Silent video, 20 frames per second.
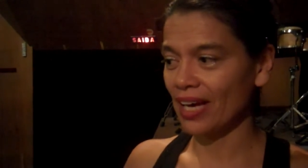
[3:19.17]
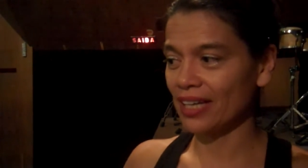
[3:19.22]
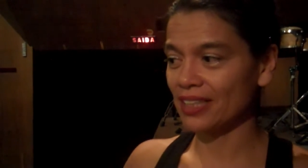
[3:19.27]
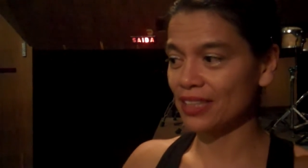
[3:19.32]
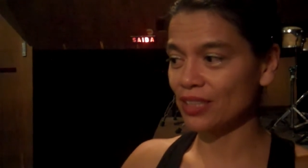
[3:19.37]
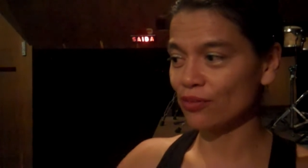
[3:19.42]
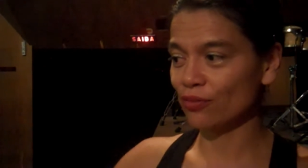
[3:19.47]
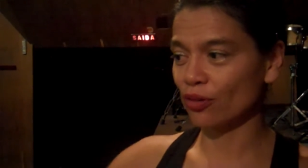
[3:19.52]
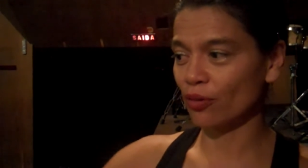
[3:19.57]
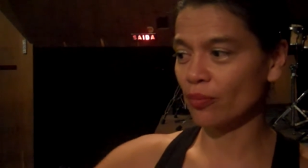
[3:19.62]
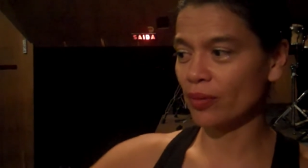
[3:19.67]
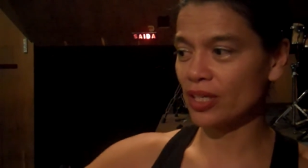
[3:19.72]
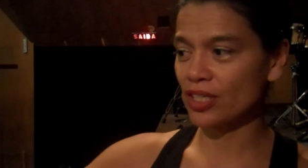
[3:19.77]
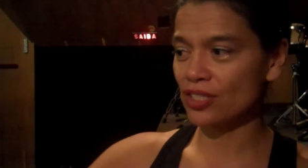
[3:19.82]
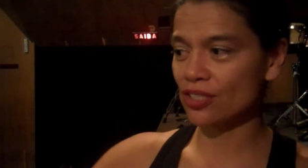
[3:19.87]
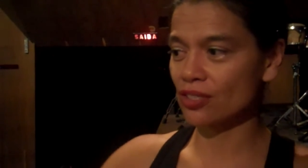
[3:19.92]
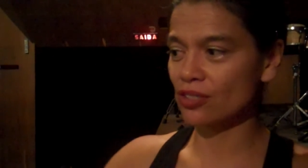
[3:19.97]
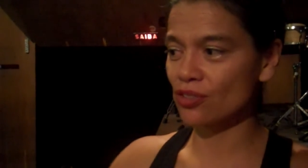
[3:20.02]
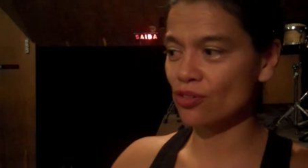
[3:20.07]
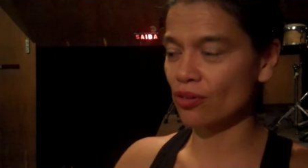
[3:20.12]
and
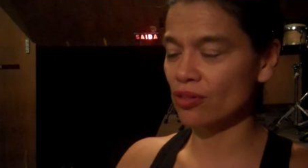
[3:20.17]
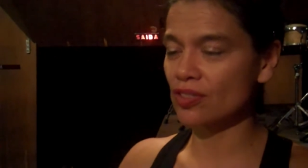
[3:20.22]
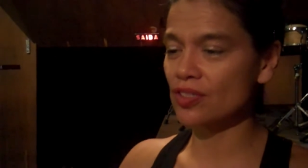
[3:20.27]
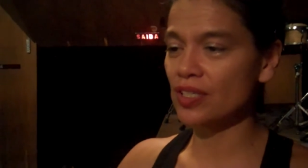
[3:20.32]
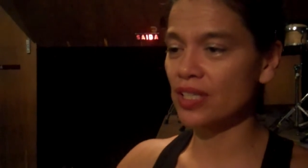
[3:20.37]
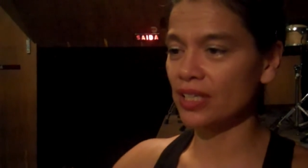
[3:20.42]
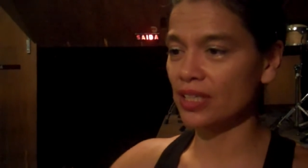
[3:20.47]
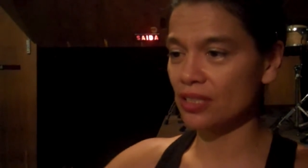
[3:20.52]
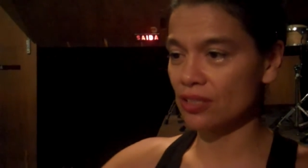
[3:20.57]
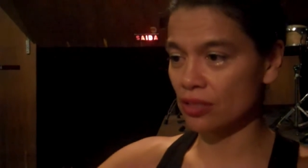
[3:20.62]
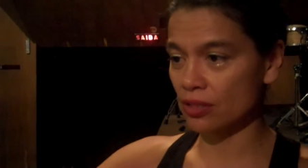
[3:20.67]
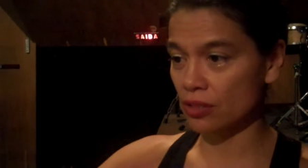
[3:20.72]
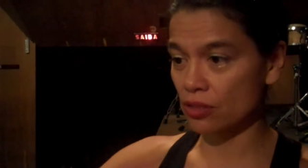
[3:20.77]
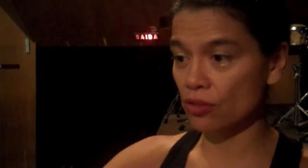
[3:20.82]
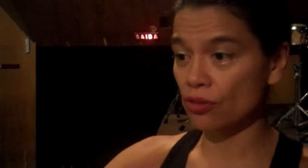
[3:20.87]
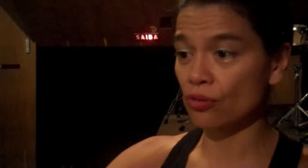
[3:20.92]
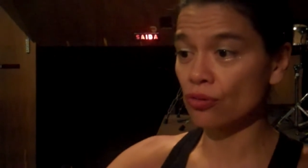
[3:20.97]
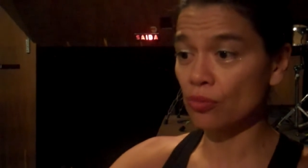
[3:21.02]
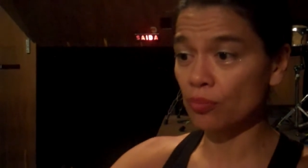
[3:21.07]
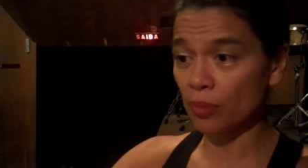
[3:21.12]
information translated
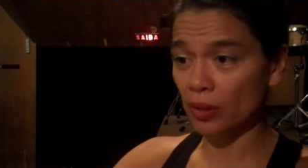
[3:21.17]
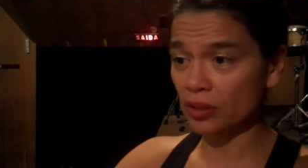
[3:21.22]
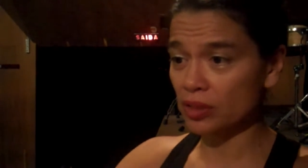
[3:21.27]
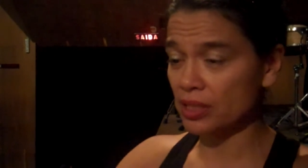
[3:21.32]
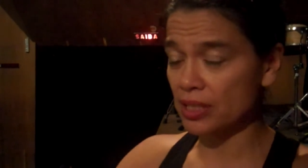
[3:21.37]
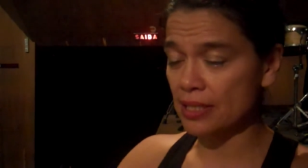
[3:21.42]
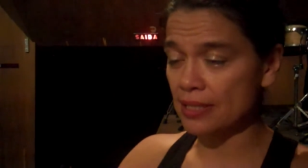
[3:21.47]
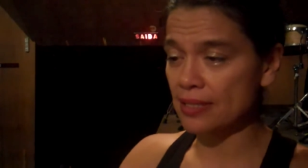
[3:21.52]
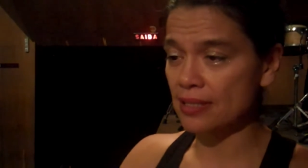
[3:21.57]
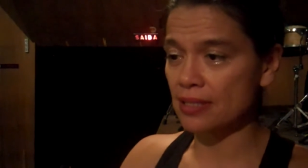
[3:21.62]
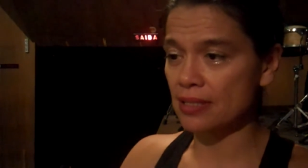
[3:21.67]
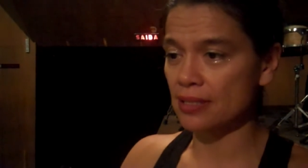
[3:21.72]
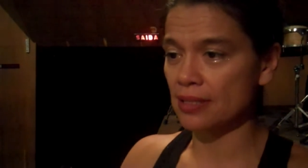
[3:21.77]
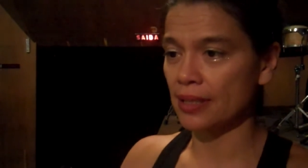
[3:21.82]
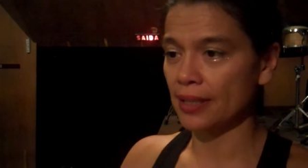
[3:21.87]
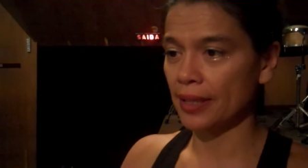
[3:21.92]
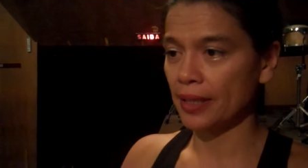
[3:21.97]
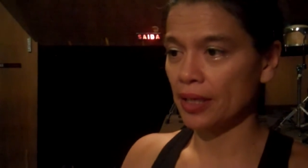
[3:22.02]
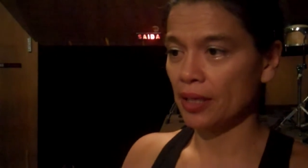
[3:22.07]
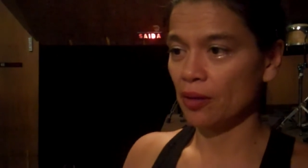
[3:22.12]
through bodies
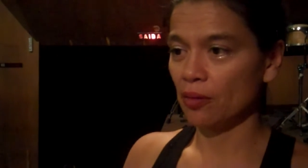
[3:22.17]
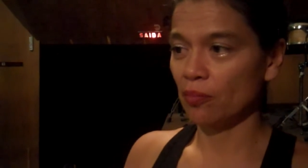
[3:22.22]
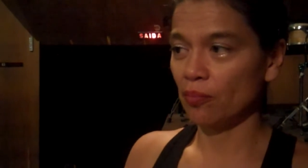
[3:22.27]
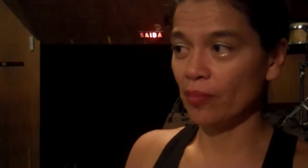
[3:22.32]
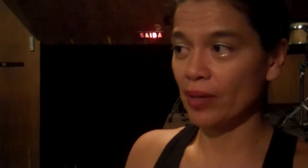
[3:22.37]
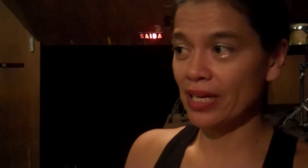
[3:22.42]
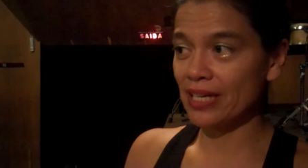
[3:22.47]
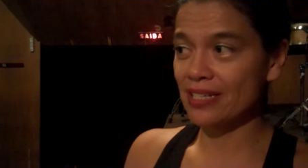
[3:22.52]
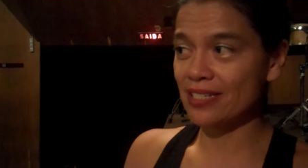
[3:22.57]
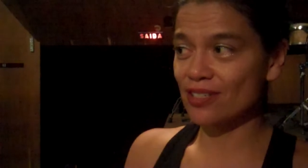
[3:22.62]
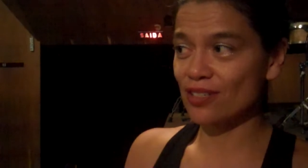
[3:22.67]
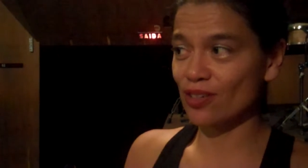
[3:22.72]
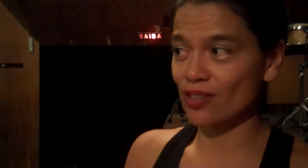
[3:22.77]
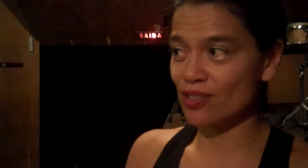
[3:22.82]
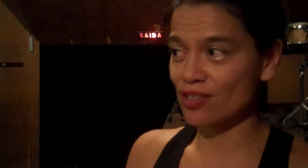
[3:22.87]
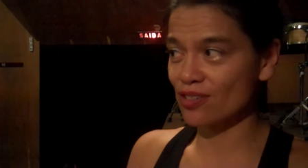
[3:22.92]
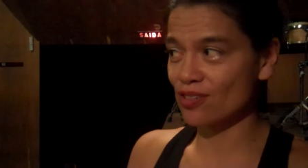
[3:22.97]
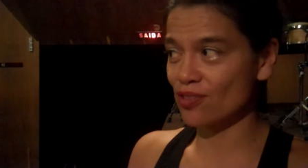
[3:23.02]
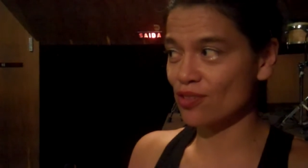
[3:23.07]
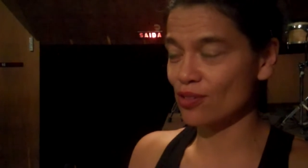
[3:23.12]
makes
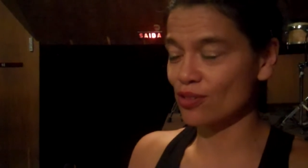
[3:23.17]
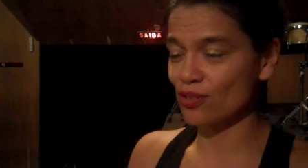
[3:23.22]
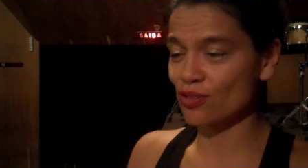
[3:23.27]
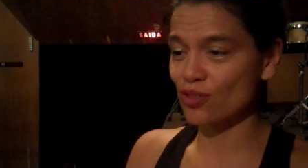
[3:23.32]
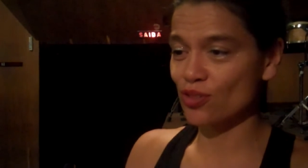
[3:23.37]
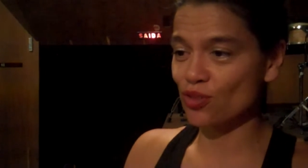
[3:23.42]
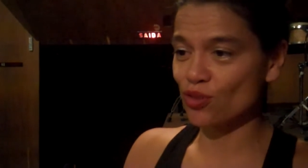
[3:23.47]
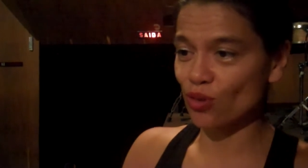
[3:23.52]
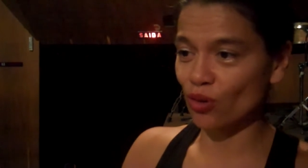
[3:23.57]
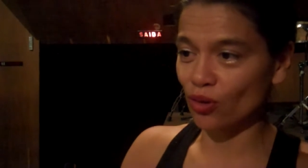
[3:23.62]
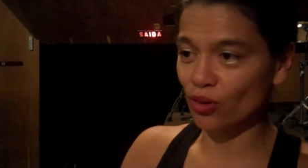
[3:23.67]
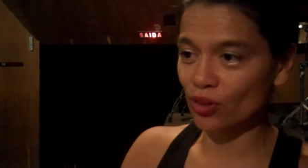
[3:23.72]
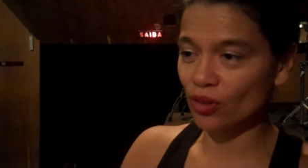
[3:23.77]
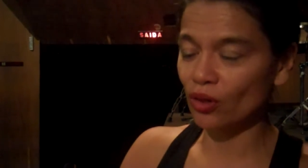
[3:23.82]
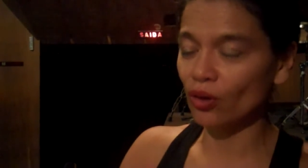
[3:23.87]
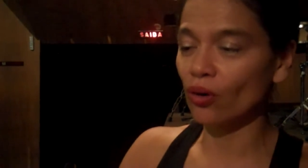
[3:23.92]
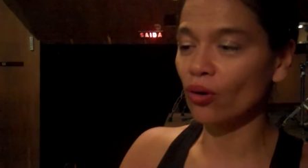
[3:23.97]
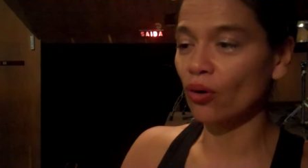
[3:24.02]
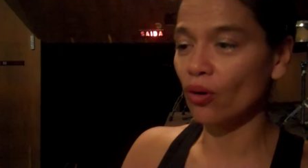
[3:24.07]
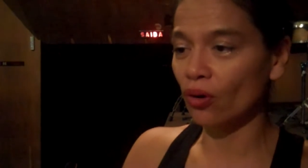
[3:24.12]
us strong
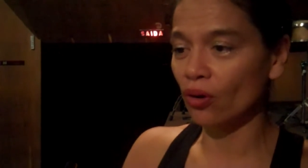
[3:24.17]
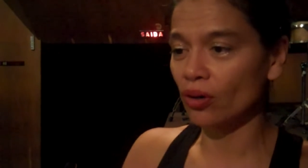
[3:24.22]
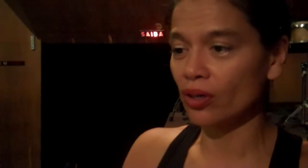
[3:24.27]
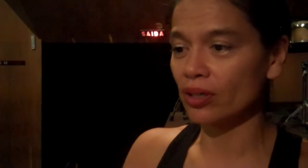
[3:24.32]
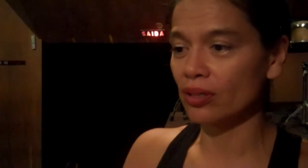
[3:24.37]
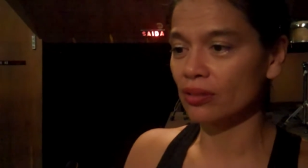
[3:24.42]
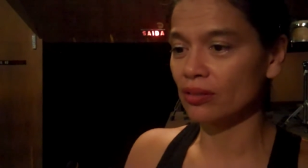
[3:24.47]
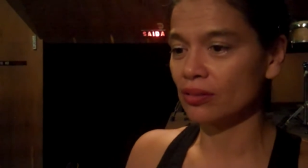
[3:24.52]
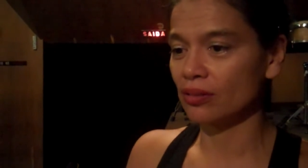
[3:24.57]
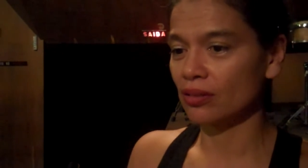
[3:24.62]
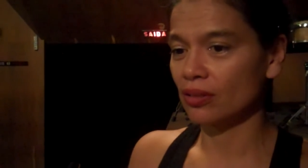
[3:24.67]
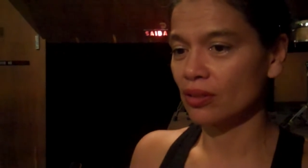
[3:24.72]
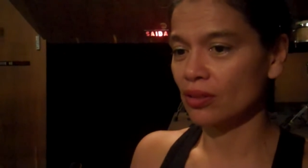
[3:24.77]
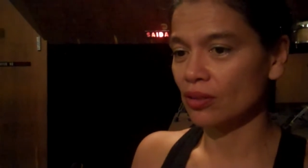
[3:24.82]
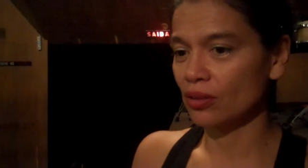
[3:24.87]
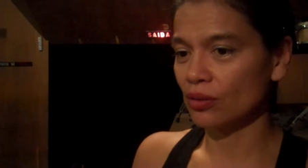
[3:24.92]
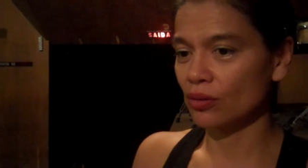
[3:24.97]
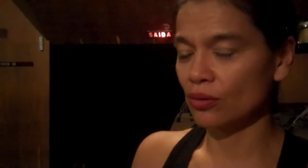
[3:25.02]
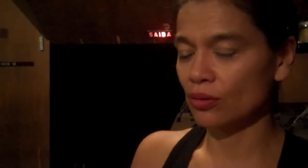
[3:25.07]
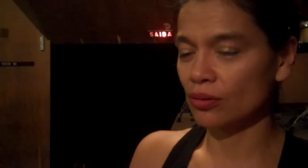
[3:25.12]
or
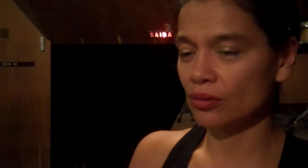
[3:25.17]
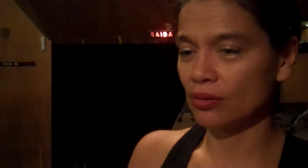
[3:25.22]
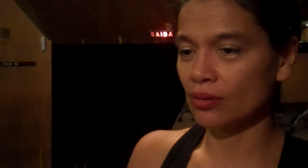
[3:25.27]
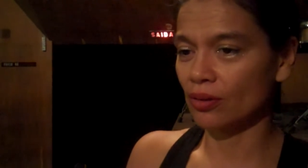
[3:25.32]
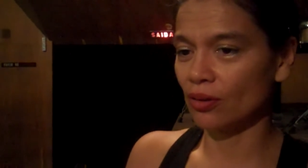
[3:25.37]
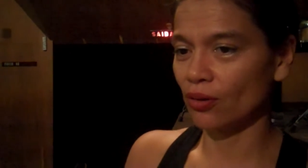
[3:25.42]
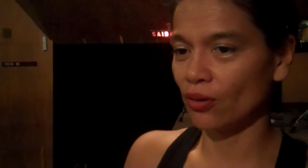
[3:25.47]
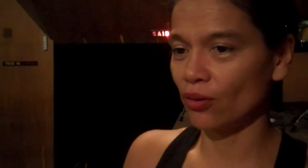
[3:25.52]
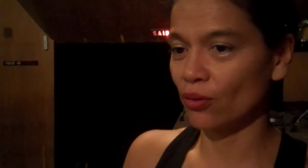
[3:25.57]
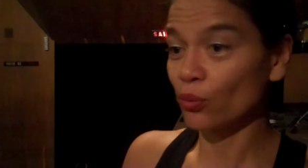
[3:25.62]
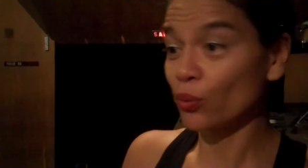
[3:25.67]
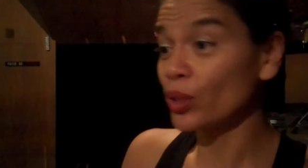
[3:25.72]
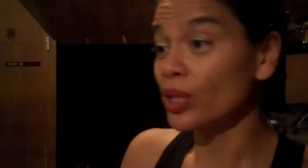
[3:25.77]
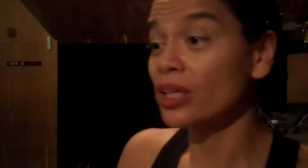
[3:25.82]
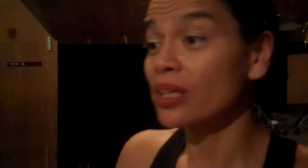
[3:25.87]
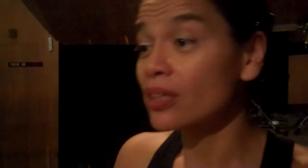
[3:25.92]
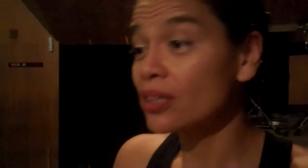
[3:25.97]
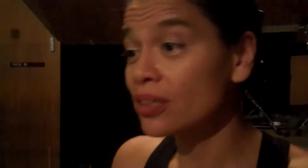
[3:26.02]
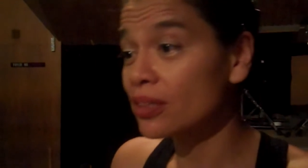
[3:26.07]
weak.